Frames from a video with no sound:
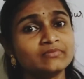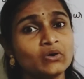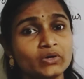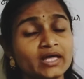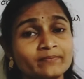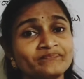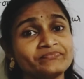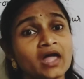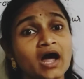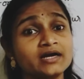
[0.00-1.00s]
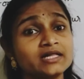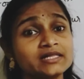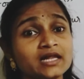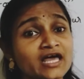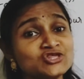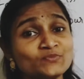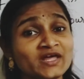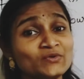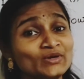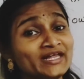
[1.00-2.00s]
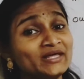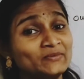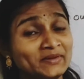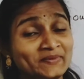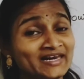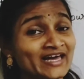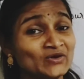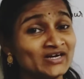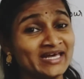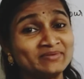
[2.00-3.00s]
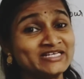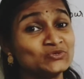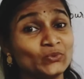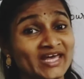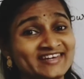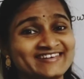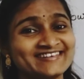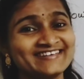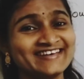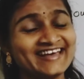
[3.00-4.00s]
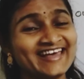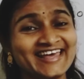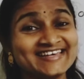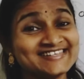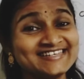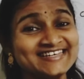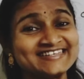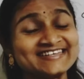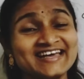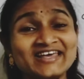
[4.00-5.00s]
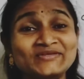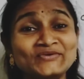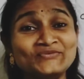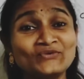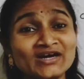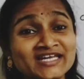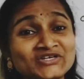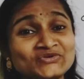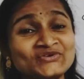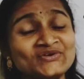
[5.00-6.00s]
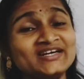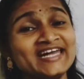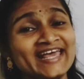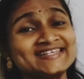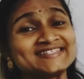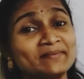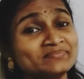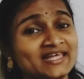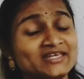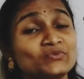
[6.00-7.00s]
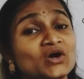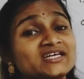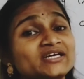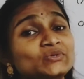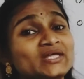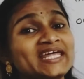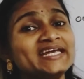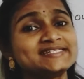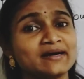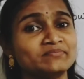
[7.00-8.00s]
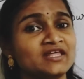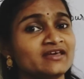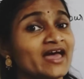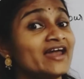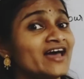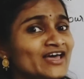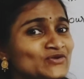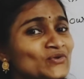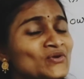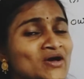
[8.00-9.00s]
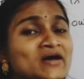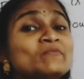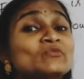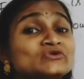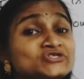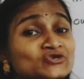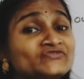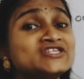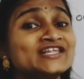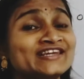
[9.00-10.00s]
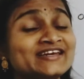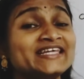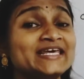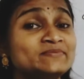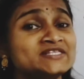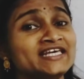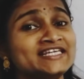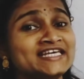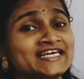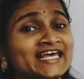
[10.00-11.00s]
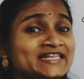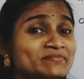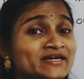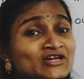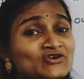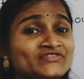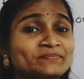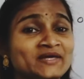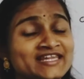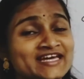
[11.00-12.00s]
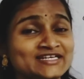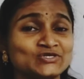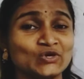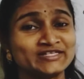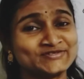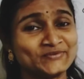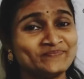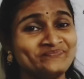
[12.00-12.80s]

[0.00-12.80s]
Okay, until the lunch break only, you people cannot able to wait, isn't it? You wanted to take something, you wanted to eat something, and I know most of the children keeps eating in the middle of the periods also.